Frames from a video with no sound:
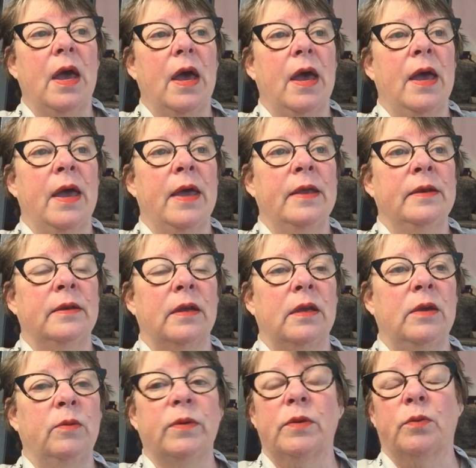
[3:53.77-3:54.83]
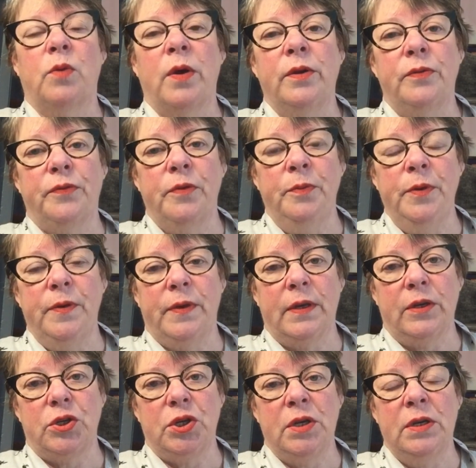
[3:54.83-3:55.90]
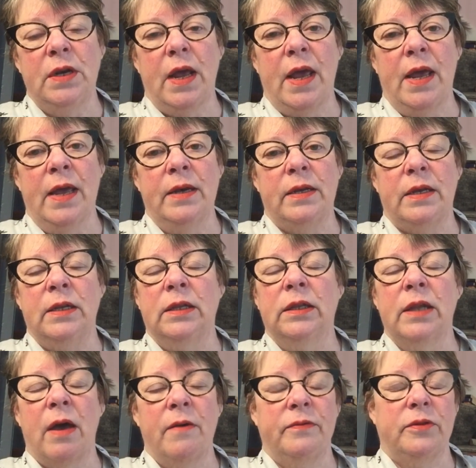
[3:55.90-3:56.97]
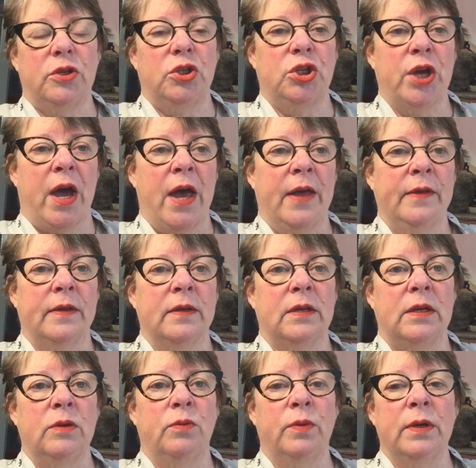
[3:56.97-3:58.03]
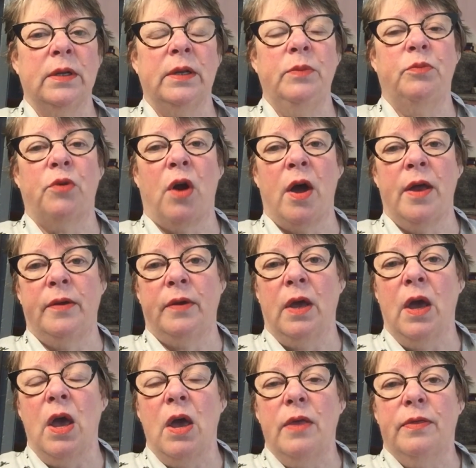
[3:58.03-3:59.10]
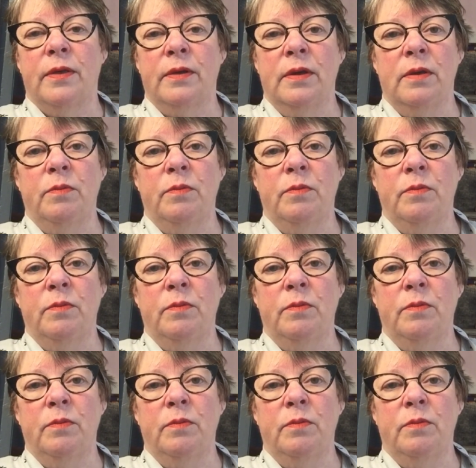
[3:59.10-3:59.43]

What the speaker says: And he was a wonderful musician, and he loved jazz, and he really brought the